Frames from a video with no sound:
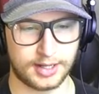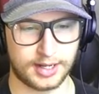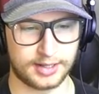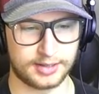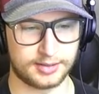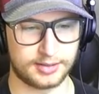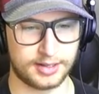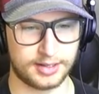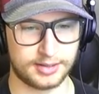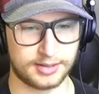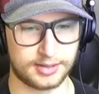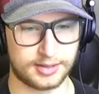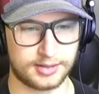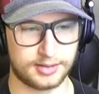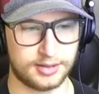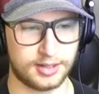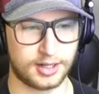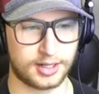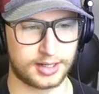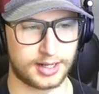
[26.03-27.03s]
that is
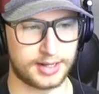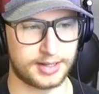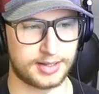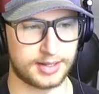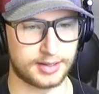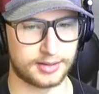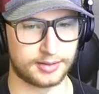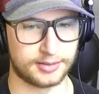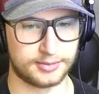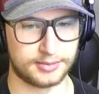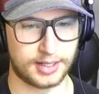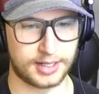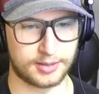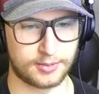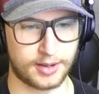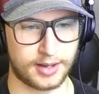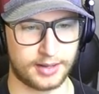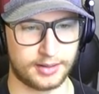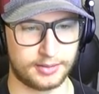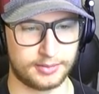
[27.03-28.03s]
not ideal.
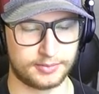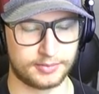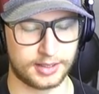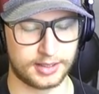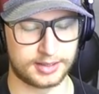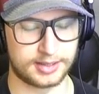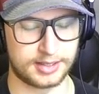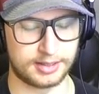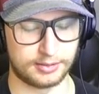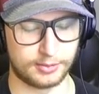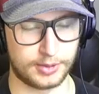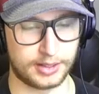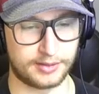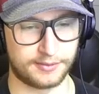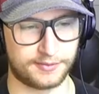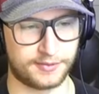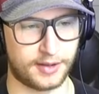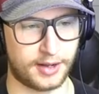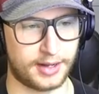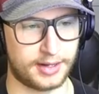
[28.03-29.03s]
Anyway, let's see what we
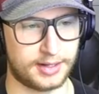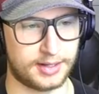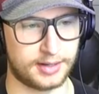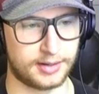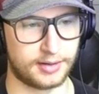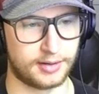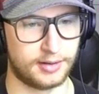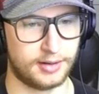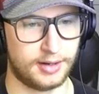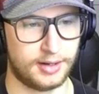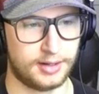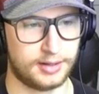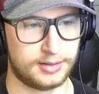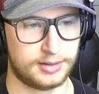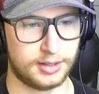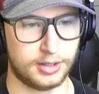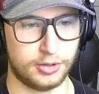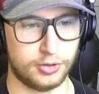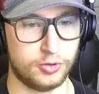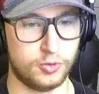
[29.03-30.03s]
can find here.
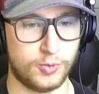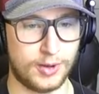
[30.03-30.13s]
Who